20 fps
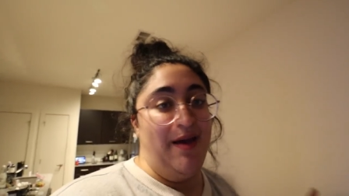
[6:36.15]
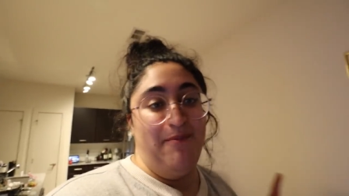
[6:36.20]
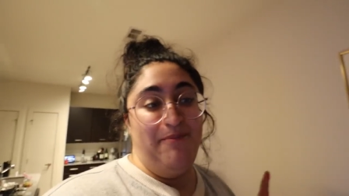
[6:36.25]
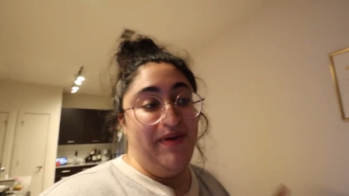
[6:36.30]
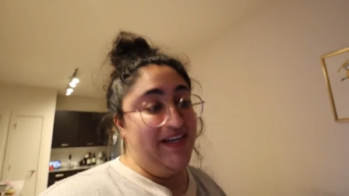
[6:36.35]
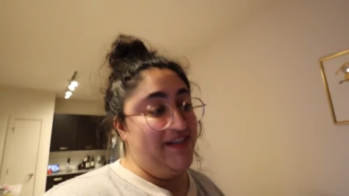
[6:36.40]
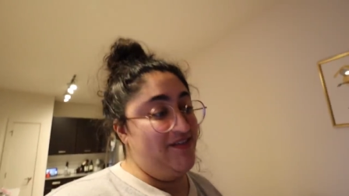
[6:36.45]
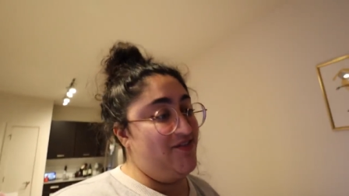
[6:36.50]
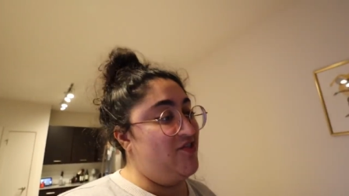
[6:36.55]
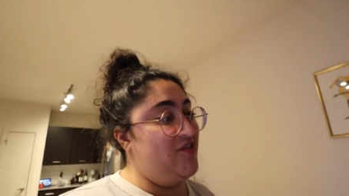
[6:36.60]
and
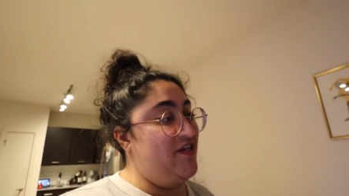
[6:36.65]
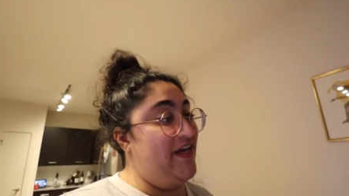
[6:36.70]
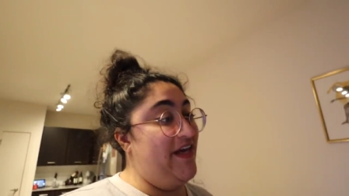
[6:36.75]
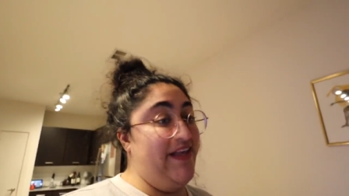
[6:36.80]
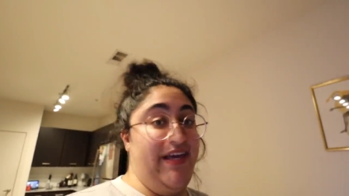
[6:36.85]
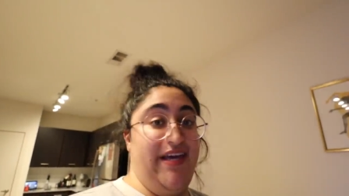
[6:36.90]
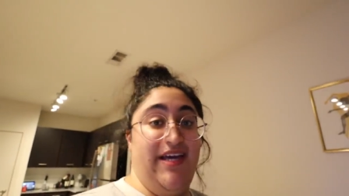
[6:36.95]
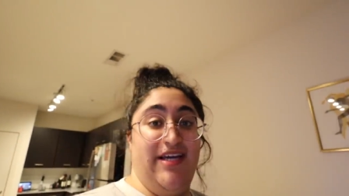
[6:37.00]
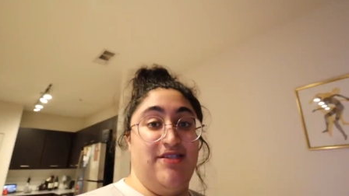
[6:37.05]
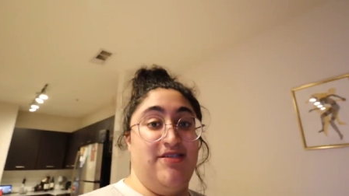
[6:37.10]
bitch,
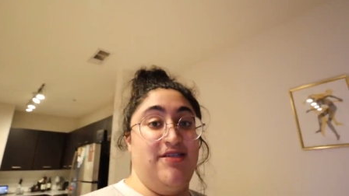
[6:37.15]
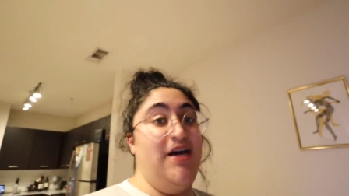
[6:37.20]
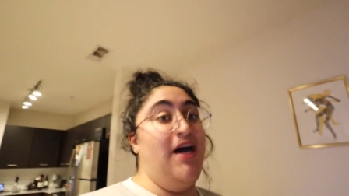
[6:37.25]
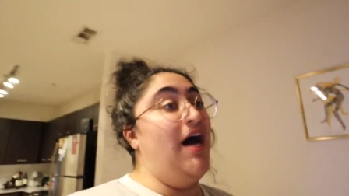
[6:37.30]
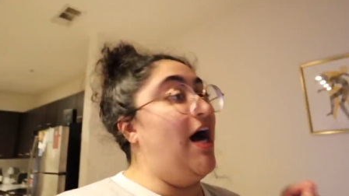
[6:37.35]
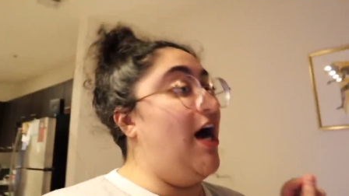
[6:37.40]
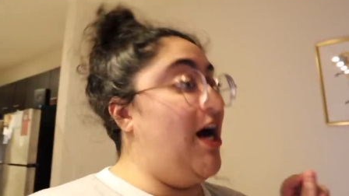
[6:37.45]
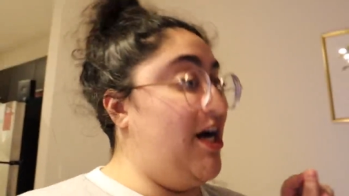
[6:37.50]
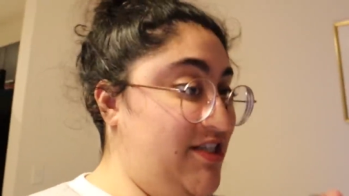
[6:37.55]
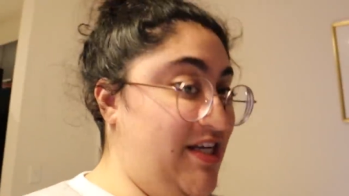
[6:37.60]
it is
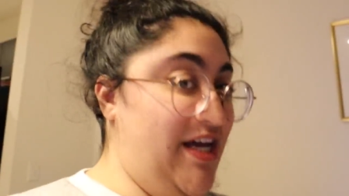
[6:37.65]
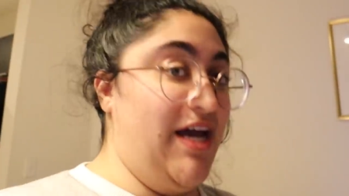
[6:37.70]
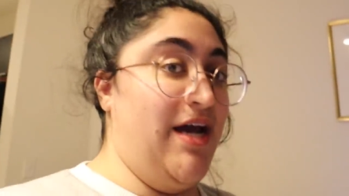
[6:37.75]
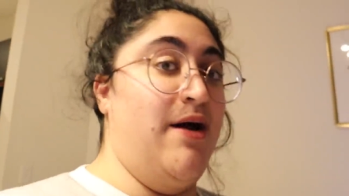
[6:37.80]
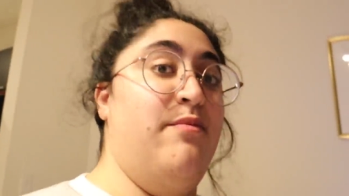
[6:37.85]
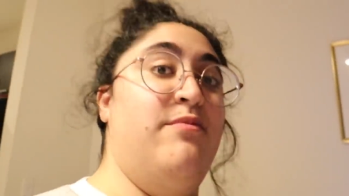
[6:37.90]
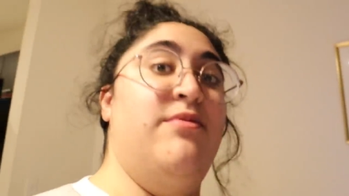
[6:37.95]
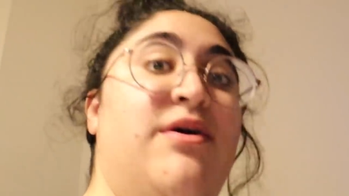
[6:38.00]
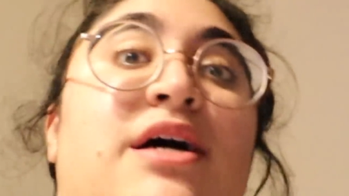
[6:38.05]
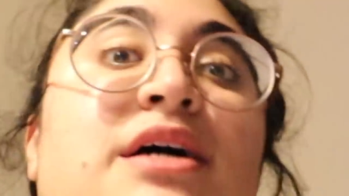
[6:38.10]
a damn